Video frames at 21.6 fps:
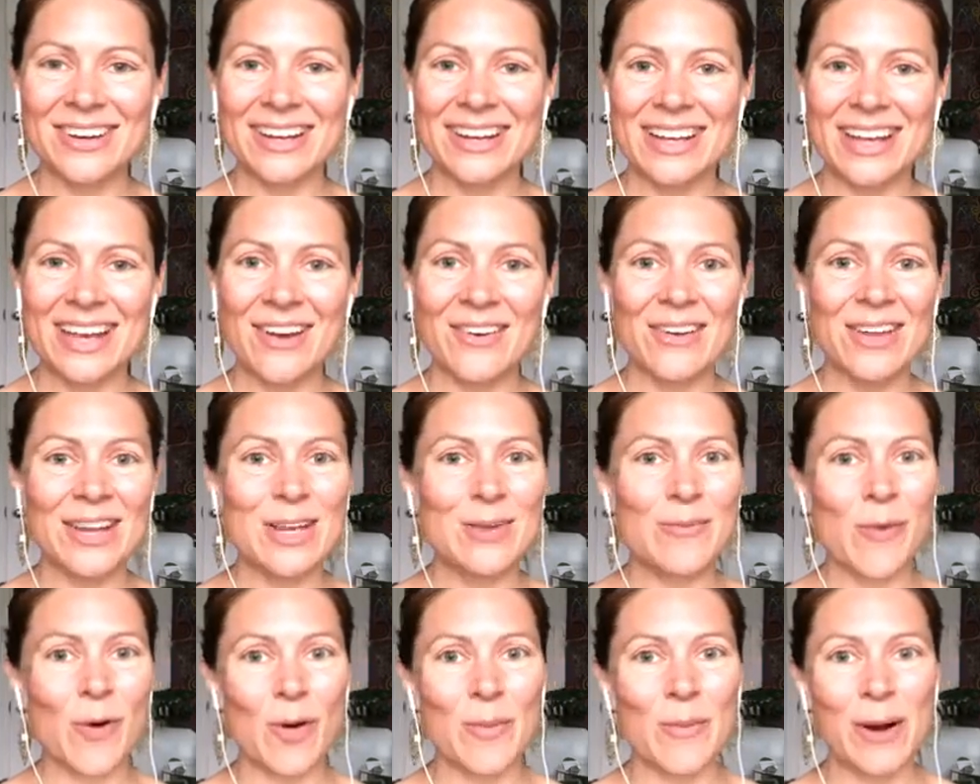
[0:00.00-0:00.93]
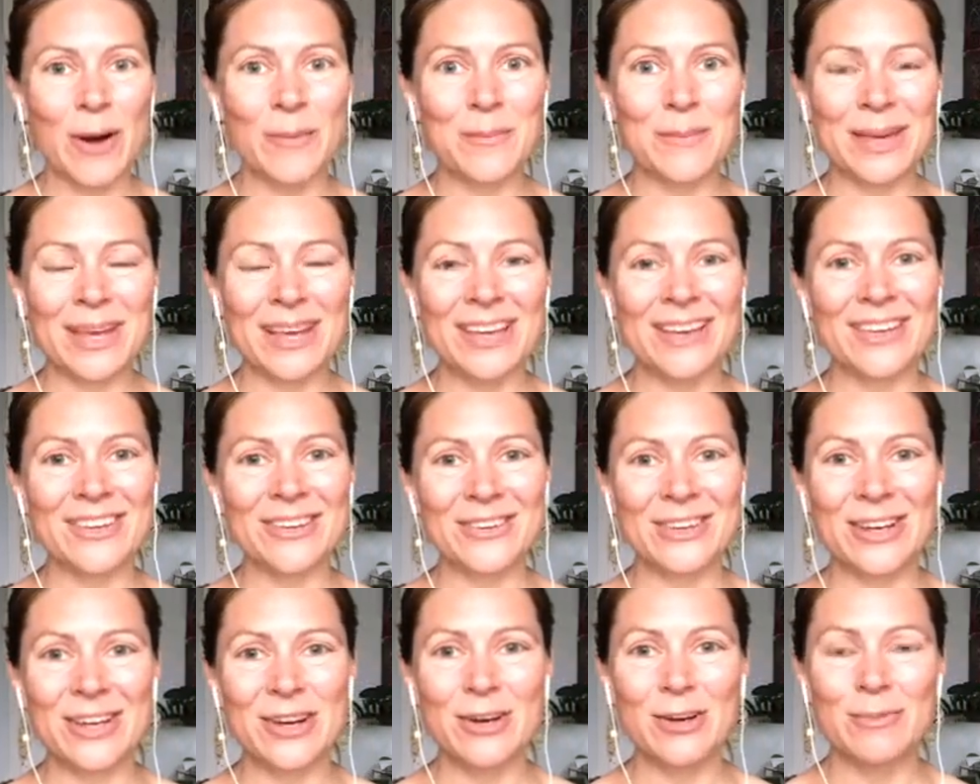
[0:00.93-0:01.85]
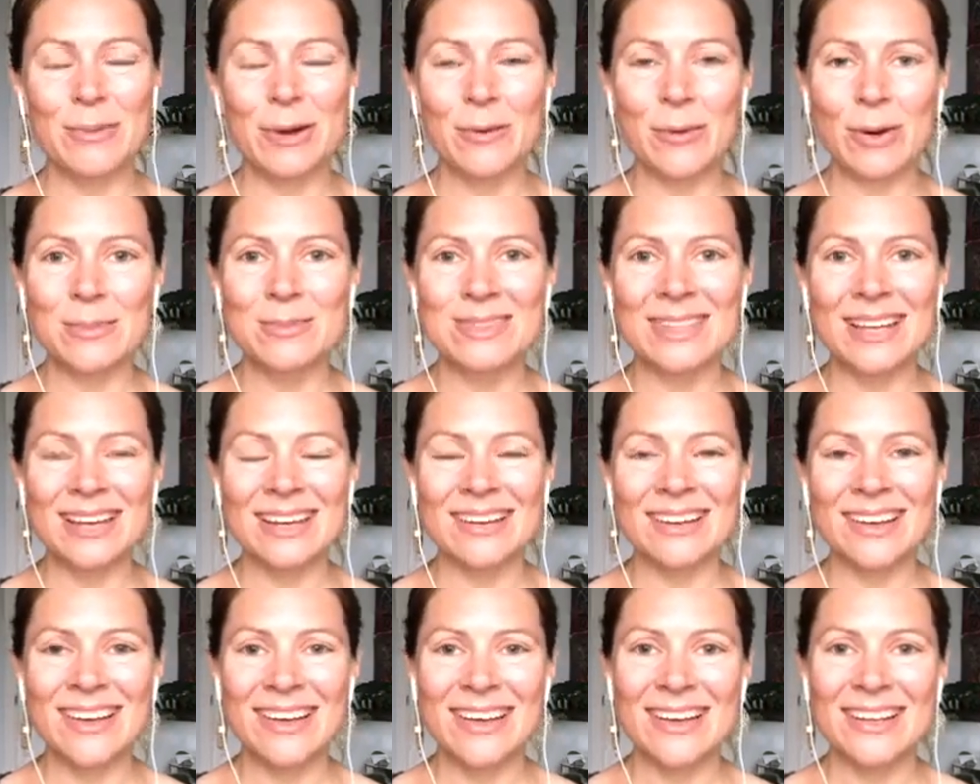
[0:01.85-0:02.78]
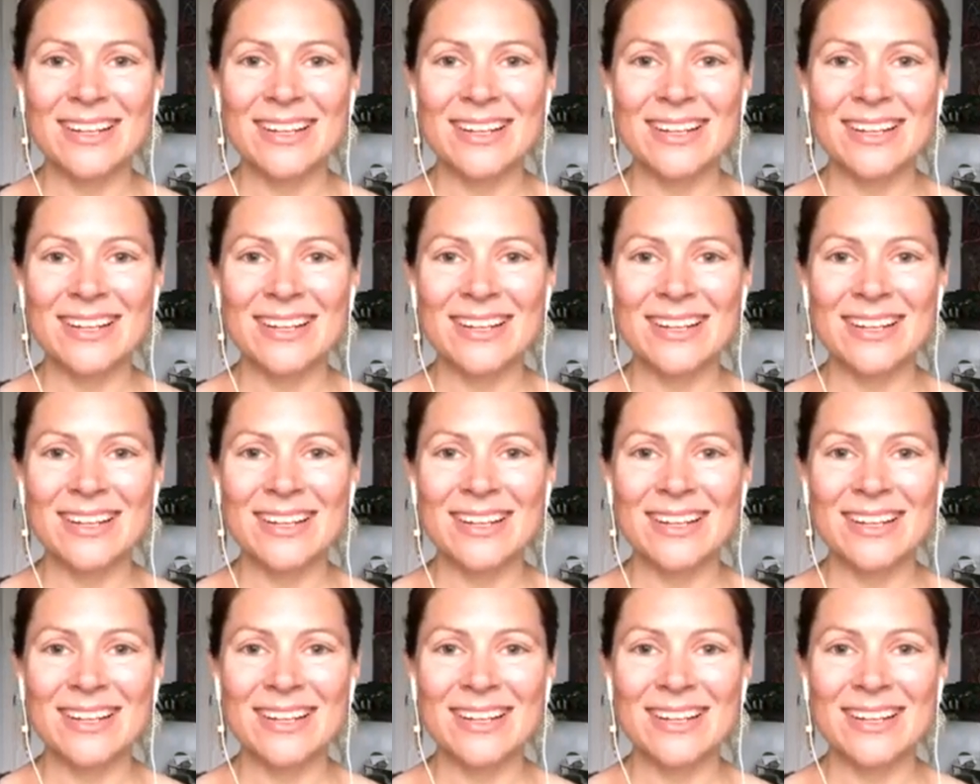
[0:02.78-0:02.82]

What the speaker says: finding out any more about me, you can go to my website,